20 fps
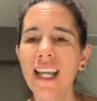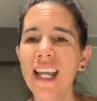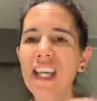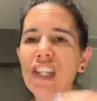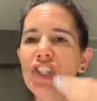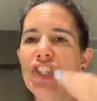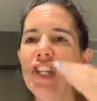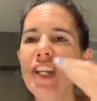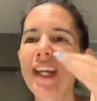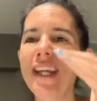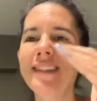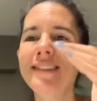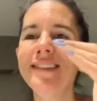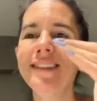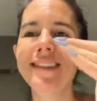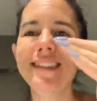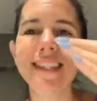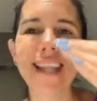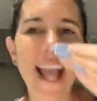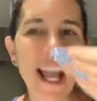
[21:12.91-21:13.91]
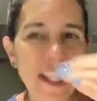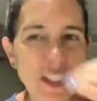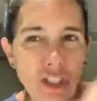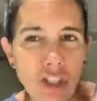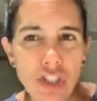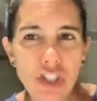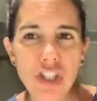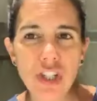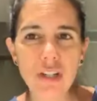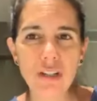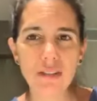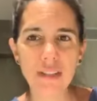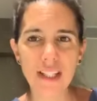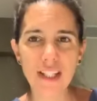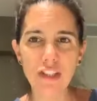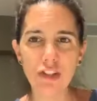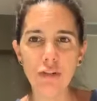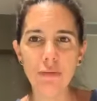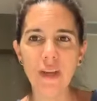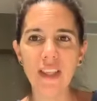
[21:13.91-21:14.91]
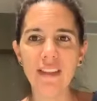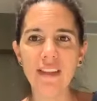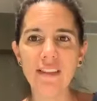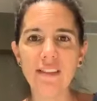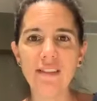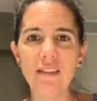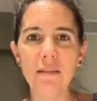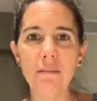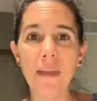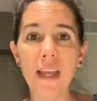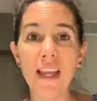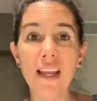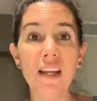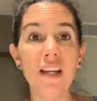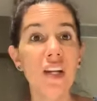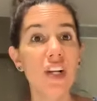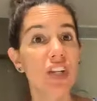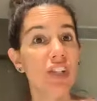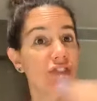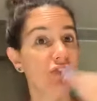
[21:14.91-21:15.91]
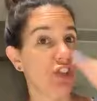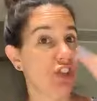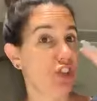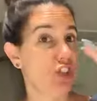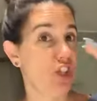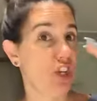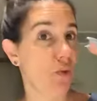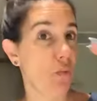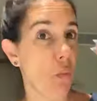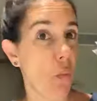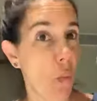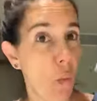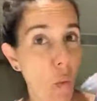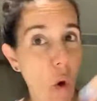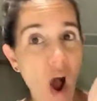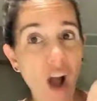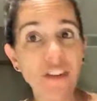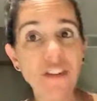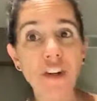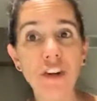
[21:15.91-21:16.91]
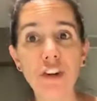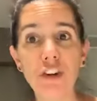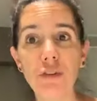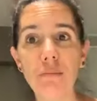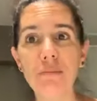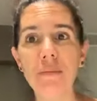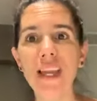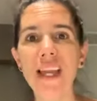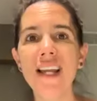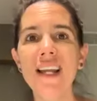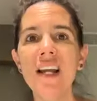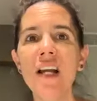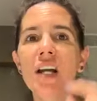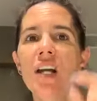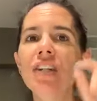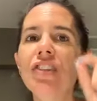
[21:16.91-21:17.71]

Is she intentionally doing this to me? Does she want to hurt me?